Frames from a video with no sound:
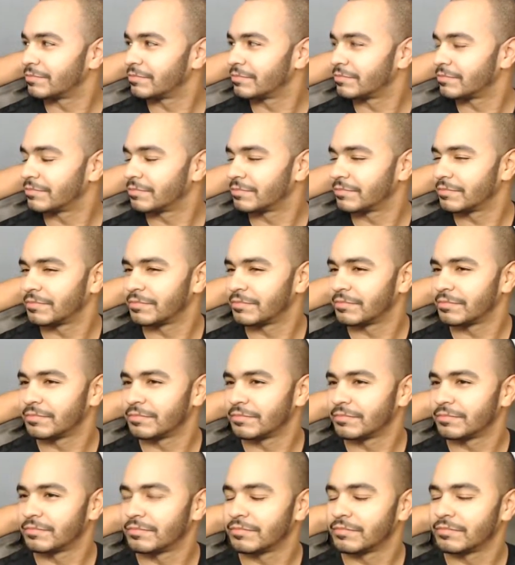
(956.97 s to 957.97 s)

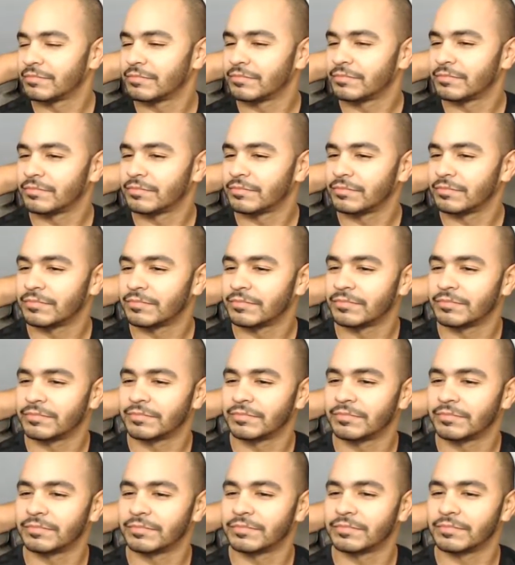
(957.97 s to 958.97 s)

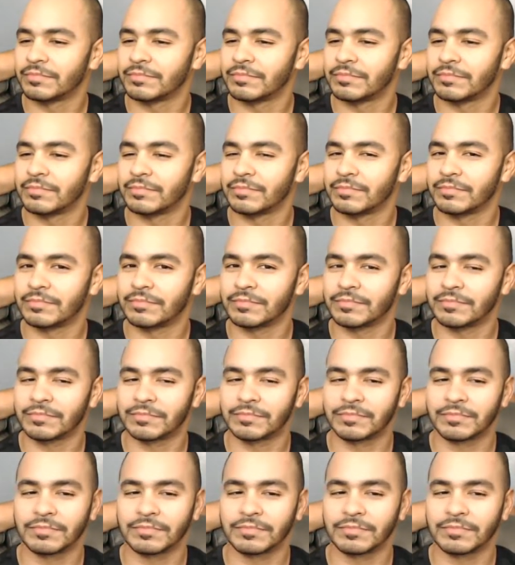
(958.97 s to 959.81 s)
No words are spoken by the person on screen.